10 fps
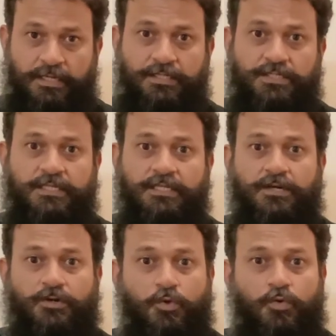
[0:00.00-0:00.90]
She
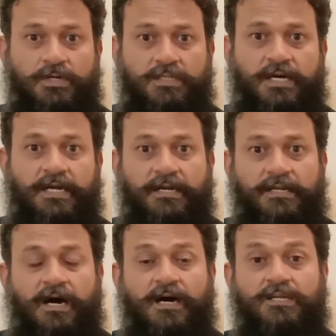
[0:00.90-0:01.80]
wrote the
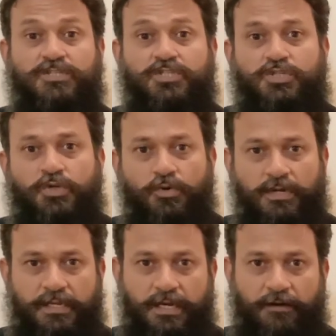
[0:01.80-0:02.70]
entire
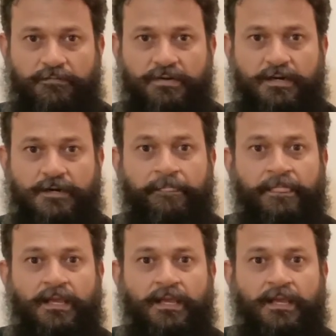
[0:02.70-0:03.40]
story of her